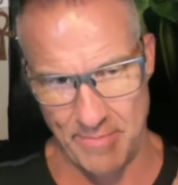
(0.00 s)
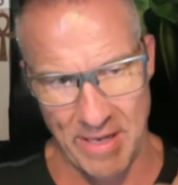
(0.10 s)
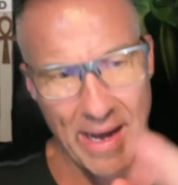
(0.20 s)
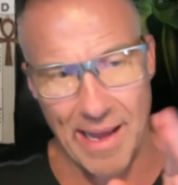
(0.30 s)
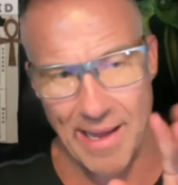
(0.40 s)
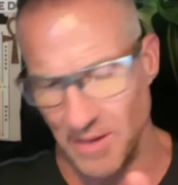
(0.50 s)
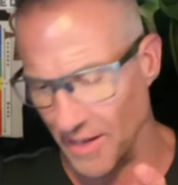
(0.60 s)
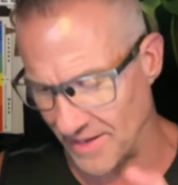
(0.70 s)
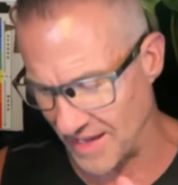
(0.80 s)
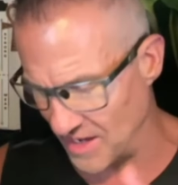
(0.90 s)
And I, and,
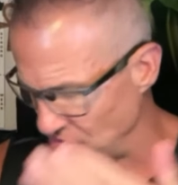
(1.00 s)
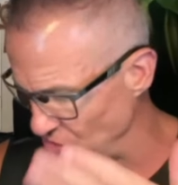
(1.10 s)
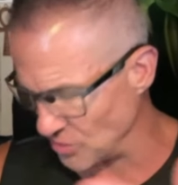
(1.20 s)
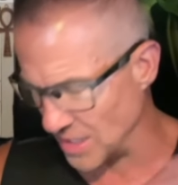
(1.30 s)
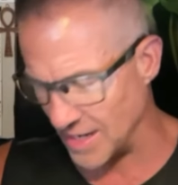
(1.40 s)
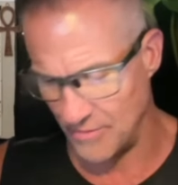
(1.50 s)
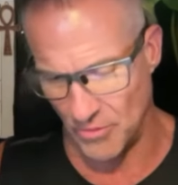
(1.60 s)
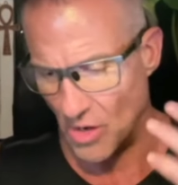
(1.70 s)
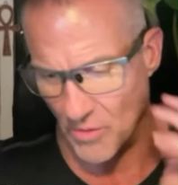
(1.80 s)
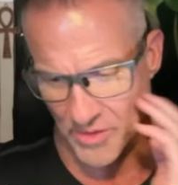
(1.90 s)
and again, as you and I will
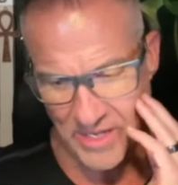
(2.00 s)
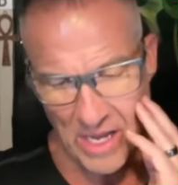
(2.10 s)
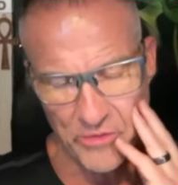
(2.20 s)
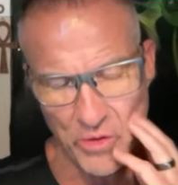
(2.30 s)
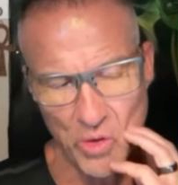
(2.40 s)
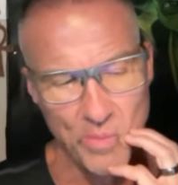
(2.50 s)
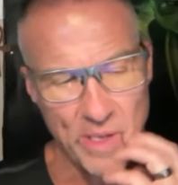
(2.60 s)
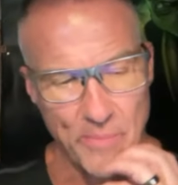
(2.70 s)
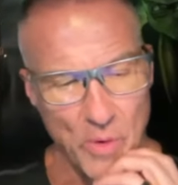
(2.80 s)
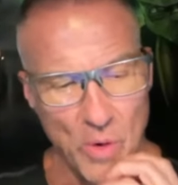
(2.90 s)
always counsel
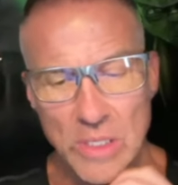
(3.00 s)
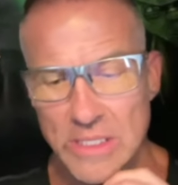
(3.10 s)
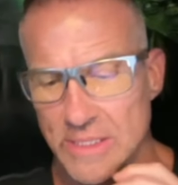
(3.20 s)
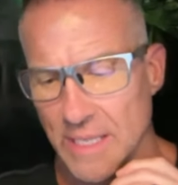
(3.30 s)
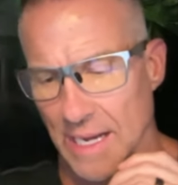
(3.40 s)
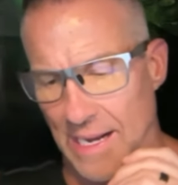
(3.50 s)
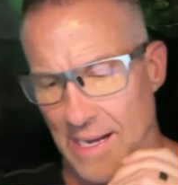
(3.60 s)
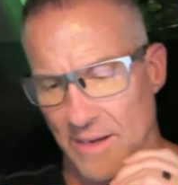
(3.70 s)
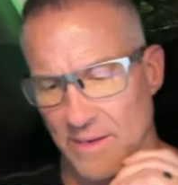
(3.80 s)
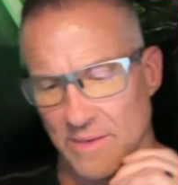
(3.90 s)
people,
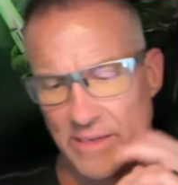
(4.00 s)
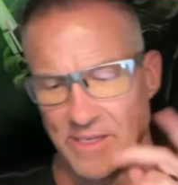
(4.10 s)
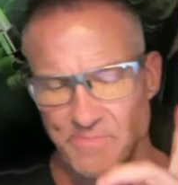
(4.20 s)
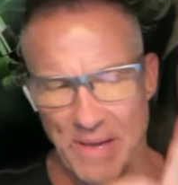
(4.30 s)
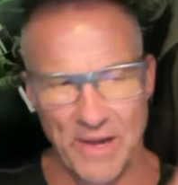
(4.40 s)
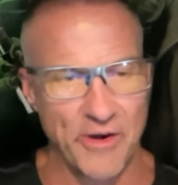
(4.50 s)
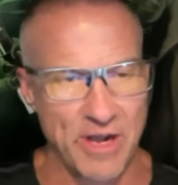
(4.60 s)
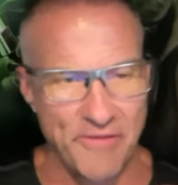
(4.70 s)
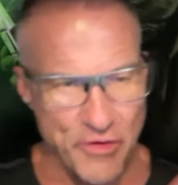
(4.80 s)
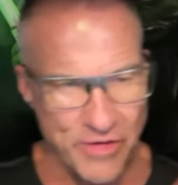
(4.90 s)
uh, it's better
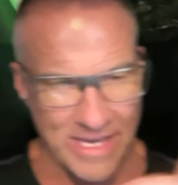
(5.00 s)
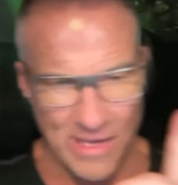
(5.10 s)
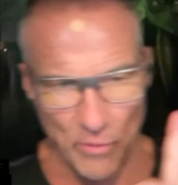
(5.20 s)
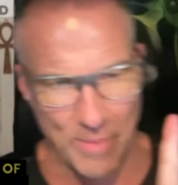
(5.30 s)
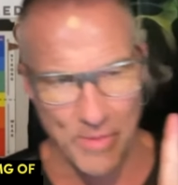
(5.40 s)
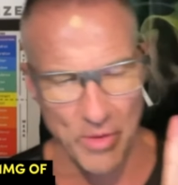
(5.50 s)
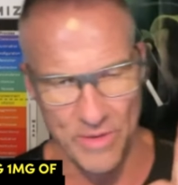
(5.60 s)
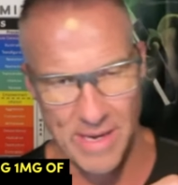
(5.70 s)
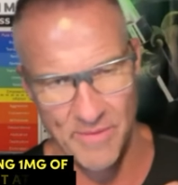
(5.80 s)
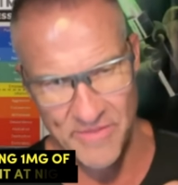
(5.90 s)
if you're taking one
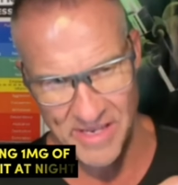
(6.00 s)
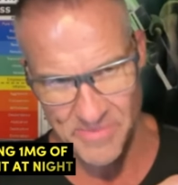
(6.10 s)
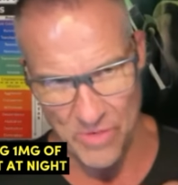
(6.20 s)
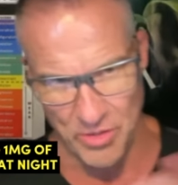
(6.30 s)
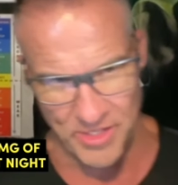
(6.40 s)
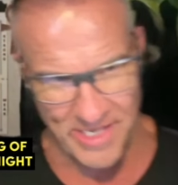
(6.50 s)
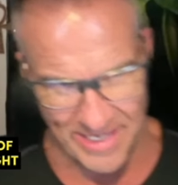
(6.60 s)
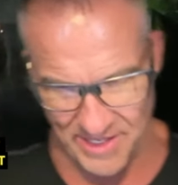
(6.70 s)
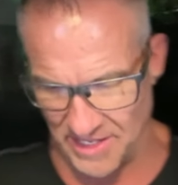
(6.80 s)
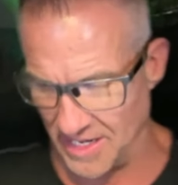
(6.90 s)
milligram of testosterone to take it
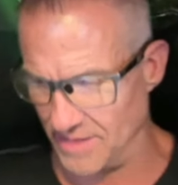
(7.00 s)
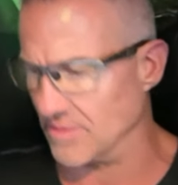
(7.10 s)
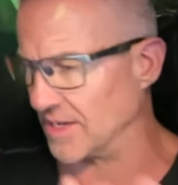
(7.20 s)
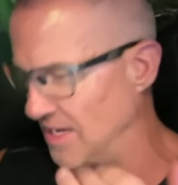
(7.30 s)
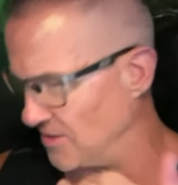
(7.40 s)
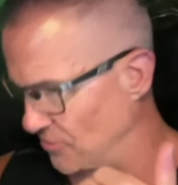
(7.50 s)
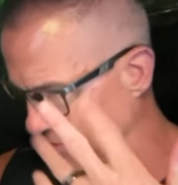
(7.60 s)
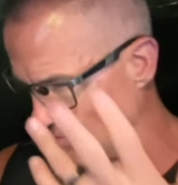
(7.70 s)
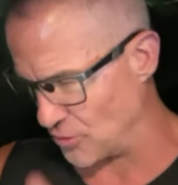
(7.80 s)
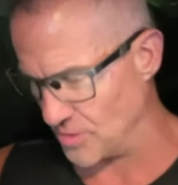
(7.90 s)
at night. Again, mm-hmm.